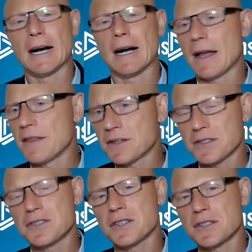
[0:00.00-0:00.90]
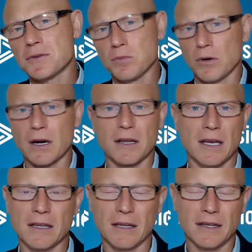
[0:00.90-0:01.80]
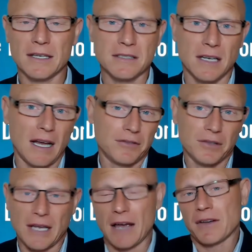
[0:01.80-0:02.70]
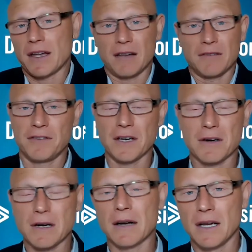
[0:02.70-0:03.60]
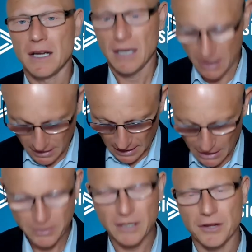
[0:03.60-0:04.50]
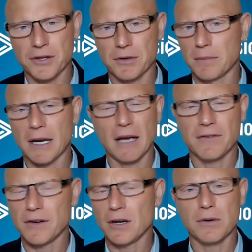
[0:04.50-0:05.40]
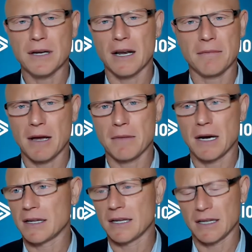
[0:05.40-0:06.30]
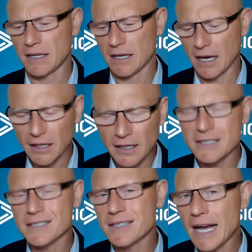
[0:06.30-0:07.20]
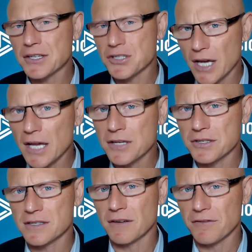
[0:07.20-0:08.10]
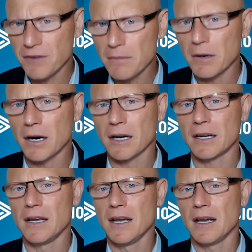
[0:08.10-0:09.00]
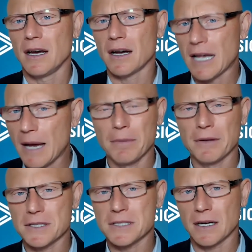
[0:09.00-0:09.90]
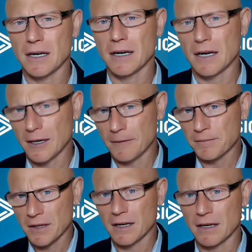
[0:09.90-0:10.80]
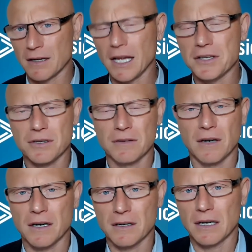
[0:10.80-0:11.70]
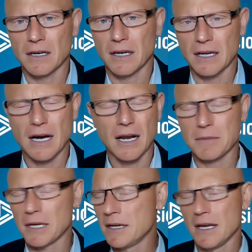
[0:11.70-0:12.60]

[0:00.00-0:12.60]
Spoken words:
And this is just one of the other things they'll have to navigate and figure out how to get through it. But I have no doubt in my mind that unless that changes, the free market capitalist nature of our economy,